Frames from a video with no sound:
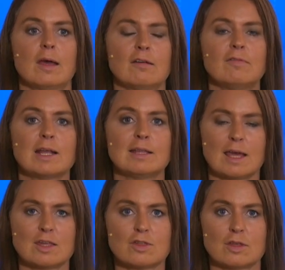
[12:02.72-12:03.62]

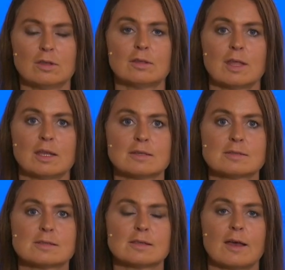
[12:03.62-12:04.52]
validation that
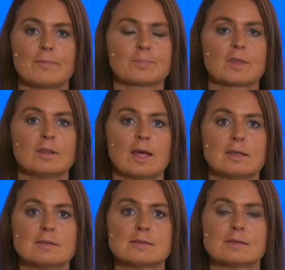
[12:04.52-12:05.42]
is
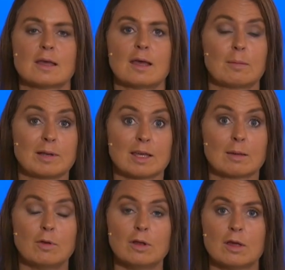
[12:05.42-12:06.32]

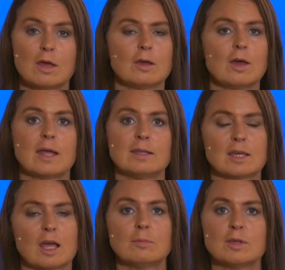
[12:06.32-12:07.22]
applicable, and
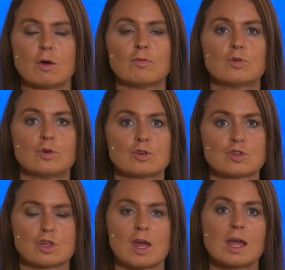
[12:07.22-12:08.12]
it can be, of
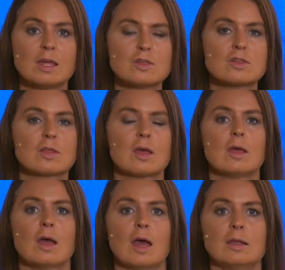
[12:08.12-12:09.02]
course, changed.
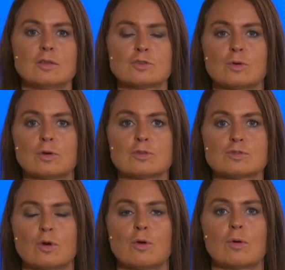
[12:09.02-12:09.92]
And it's
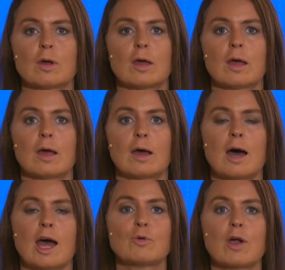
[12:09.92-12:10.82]
also
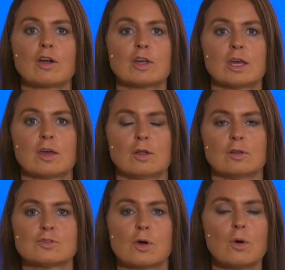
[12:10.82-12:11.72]

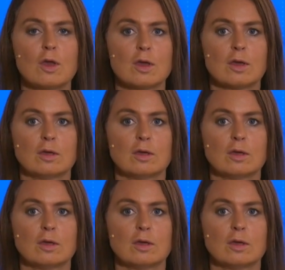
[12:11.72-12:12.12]
hierarchical. So